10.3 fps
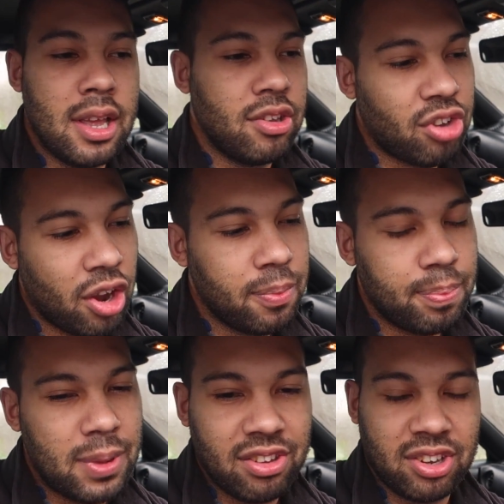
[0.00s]
So
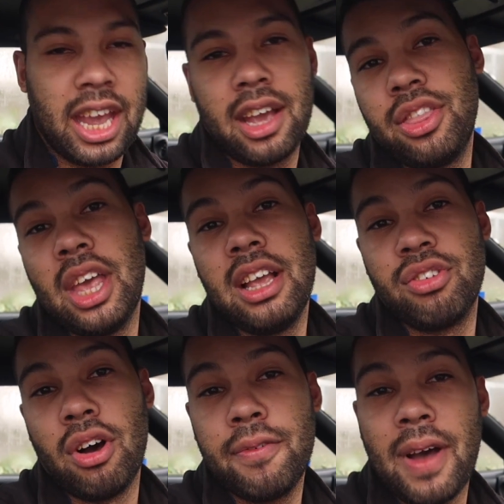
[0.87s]
let's kick things
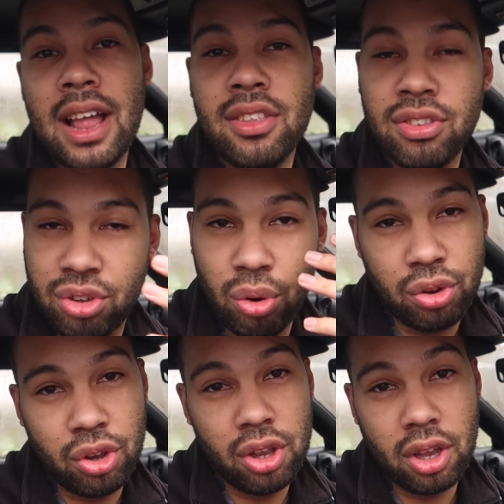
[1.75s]
off and
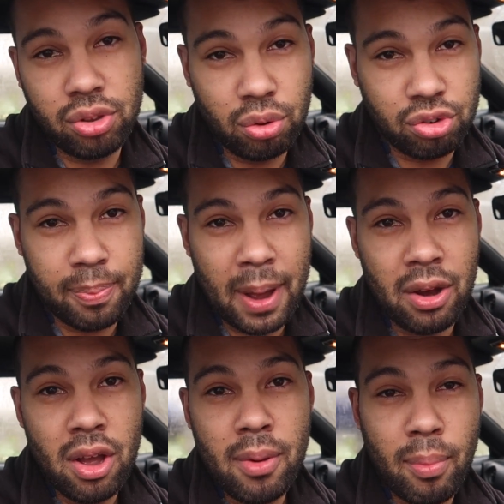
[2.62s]
talk to you
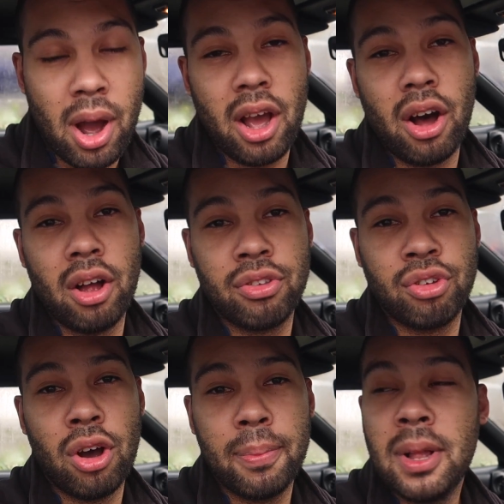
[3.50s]
about my
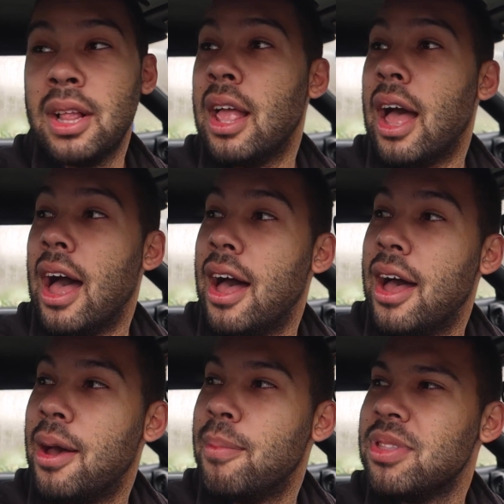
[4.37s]
hardtop.
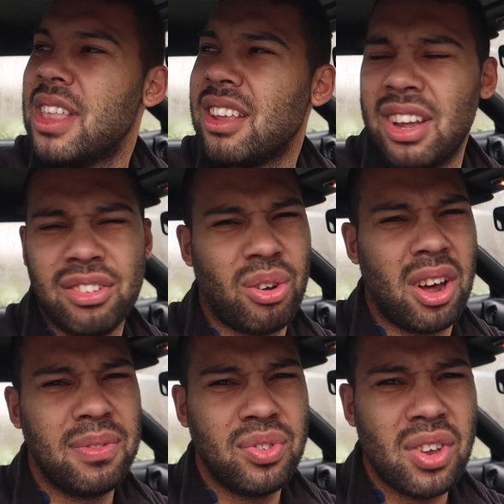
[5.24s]
That sounds
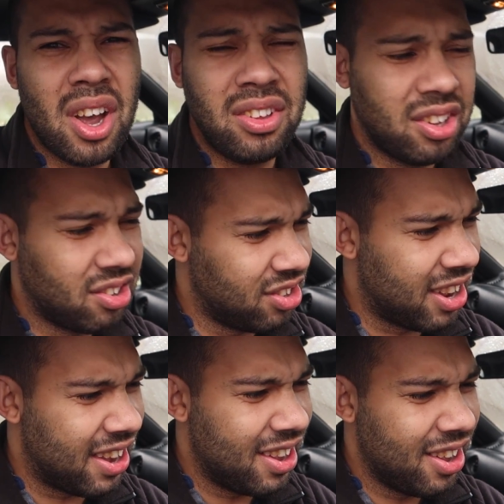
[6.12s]
kind of dirty, doesn't
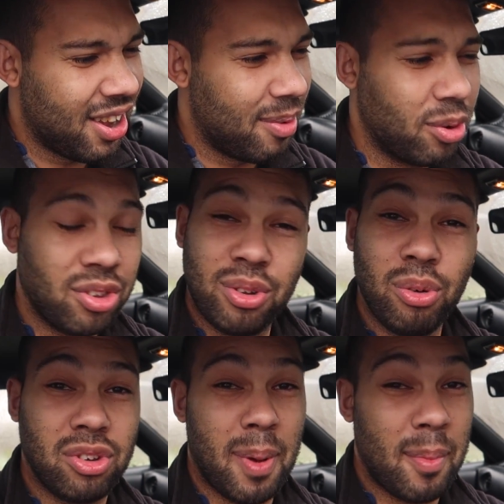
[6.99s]
it? I want to
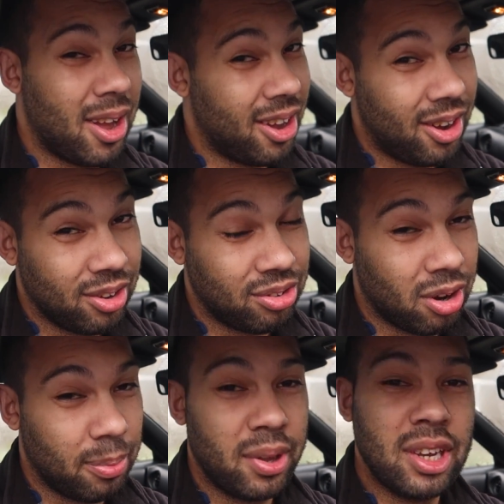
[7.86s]
talk to you about my hardtop.